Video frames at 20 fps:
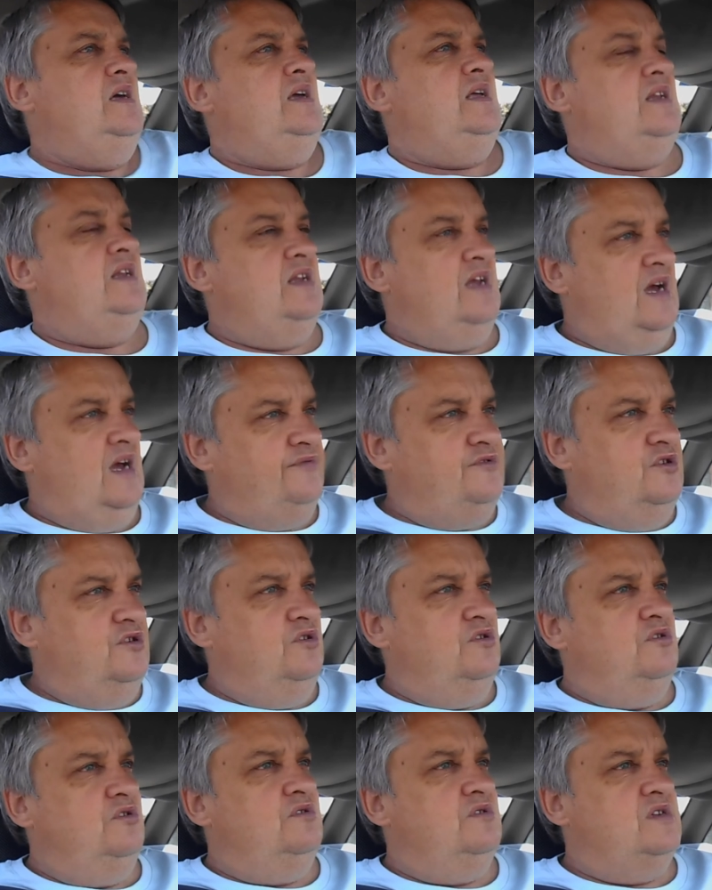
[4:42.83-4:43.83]
In the
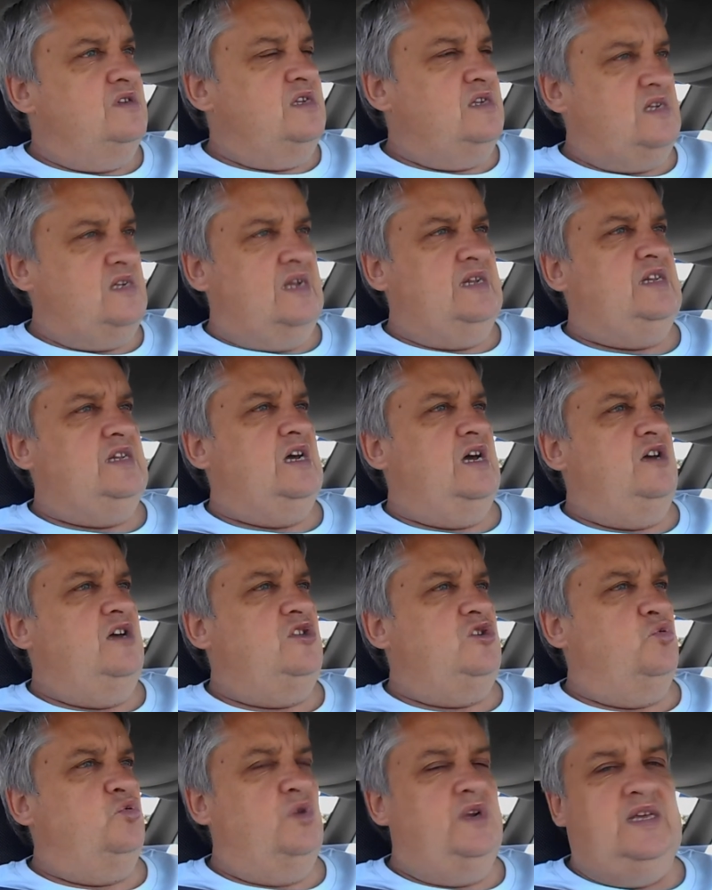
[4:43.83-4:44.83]
afternoon, Sunday,
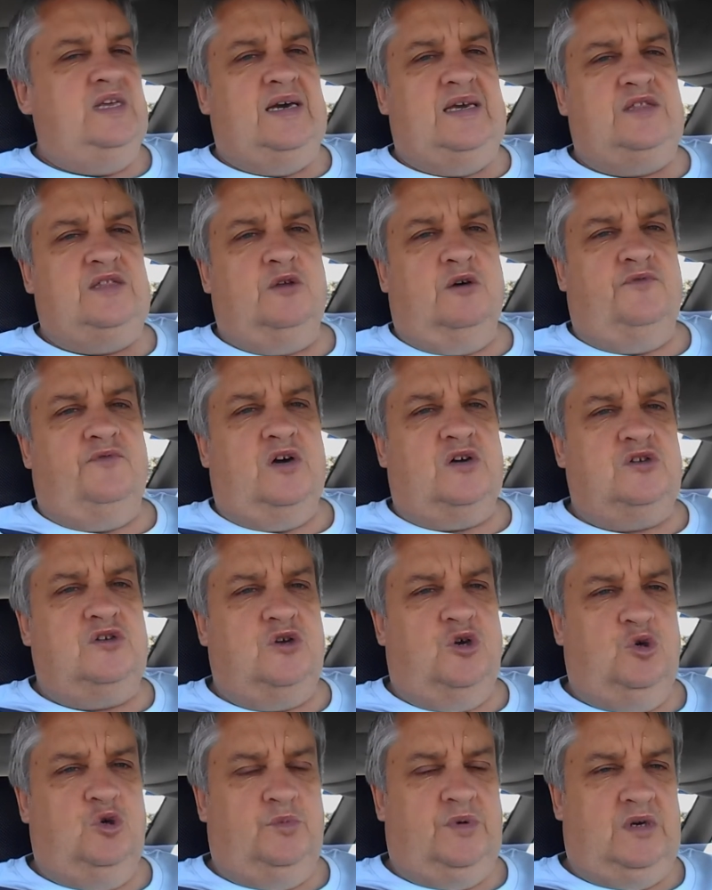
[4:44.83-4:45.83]
28th of
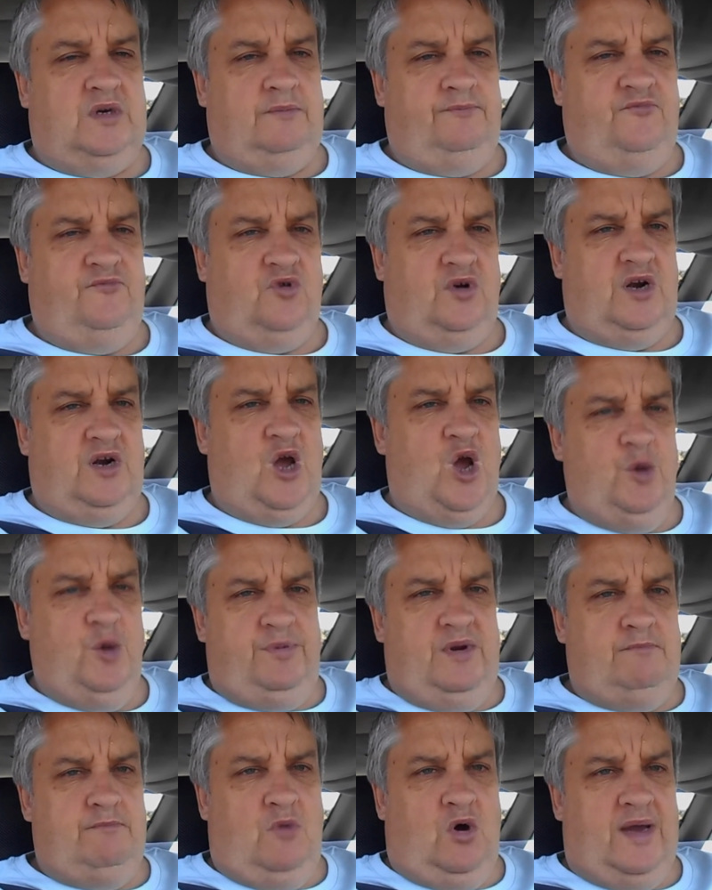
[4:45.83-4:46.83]
October, for an
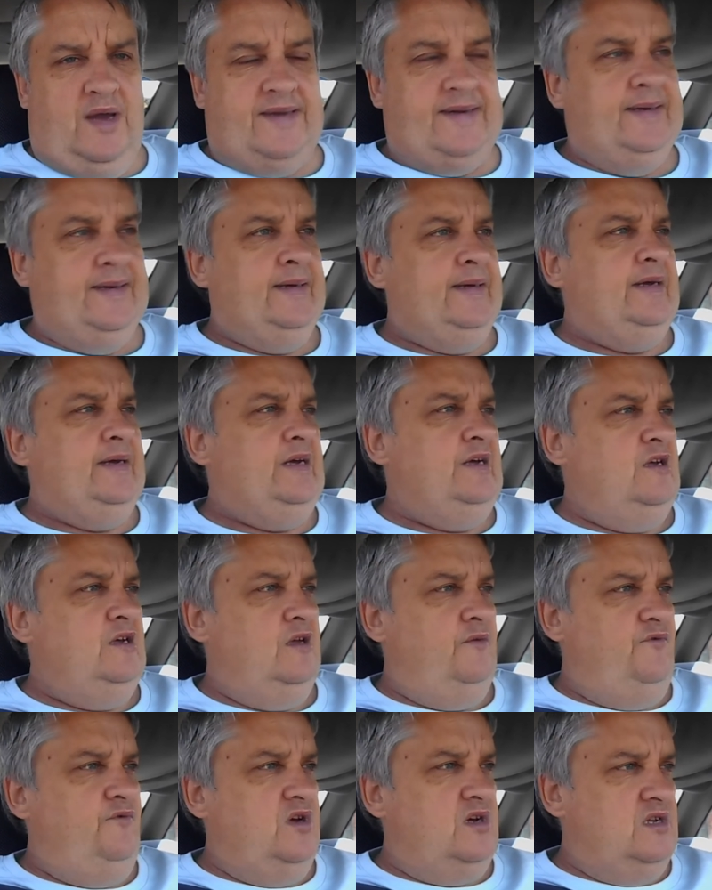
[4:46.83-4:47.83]
open mic.
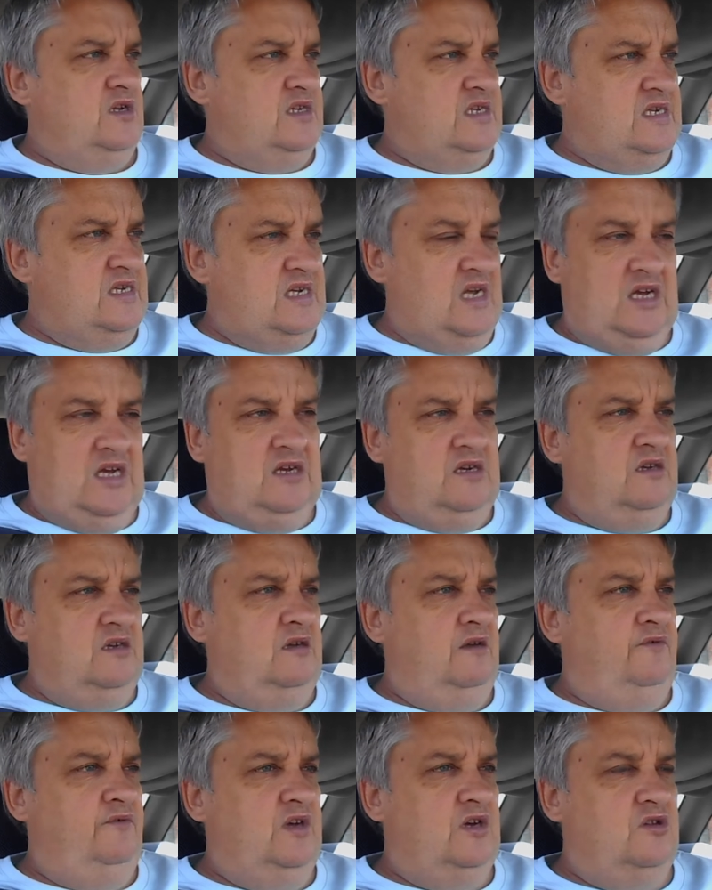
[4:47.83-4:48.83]
If you can sing,
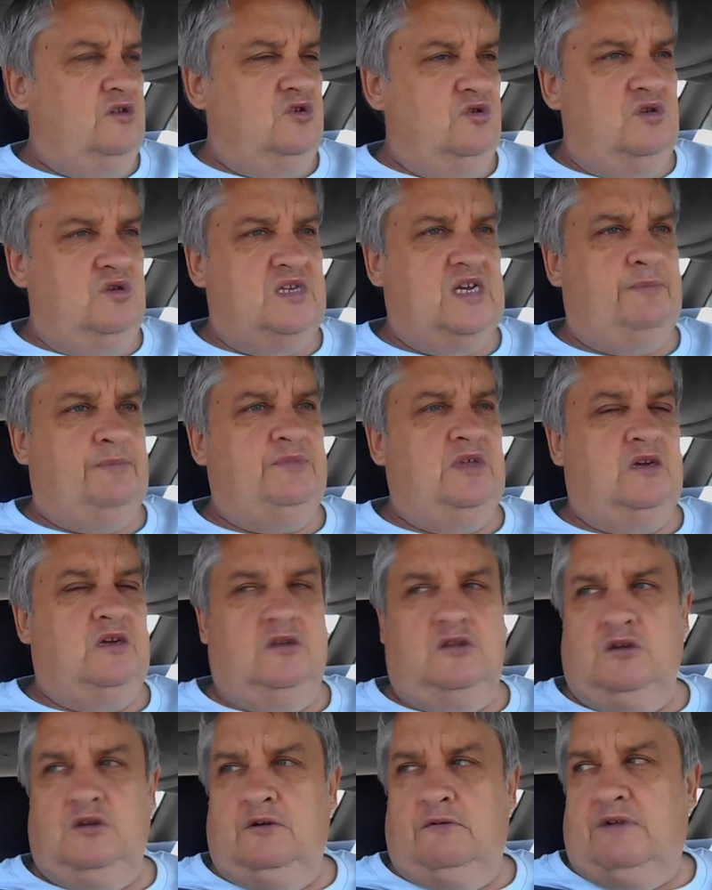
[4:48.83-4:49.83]
if you can do something, you can
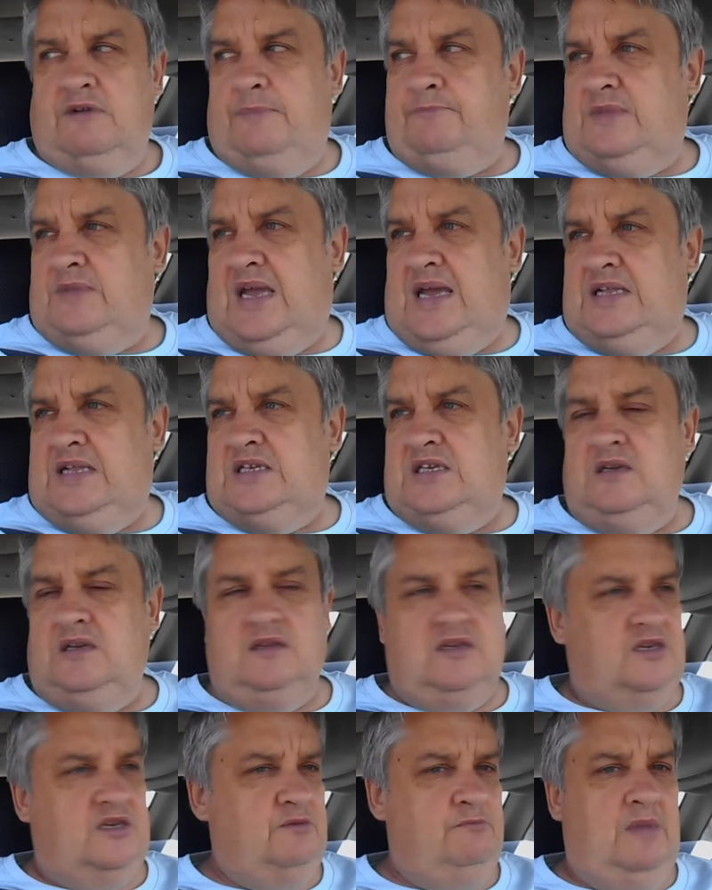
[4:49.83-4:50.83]
do a rap dancing,
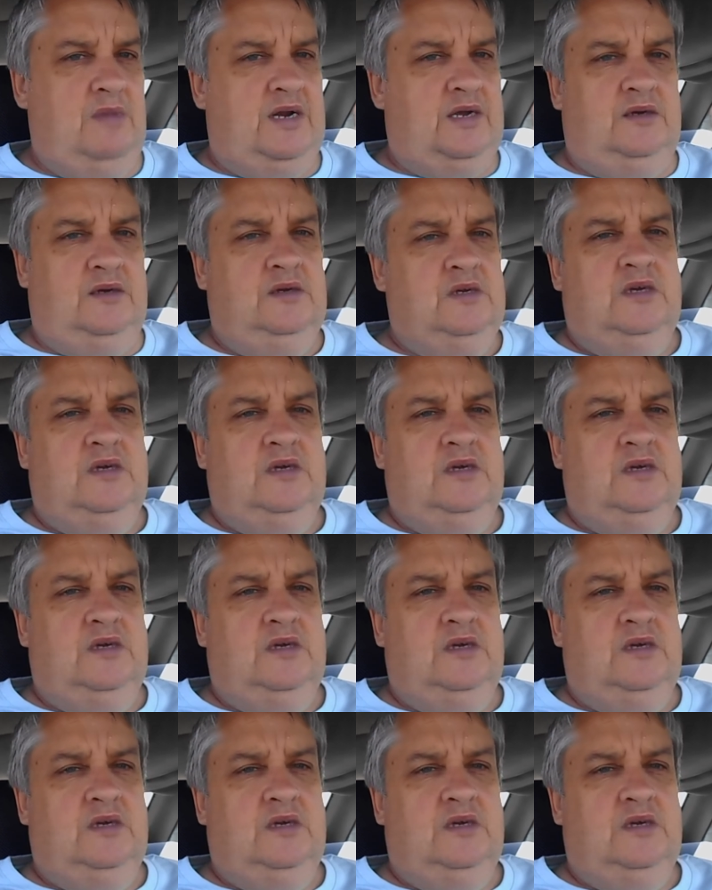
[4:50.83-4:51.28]
doesn't matter.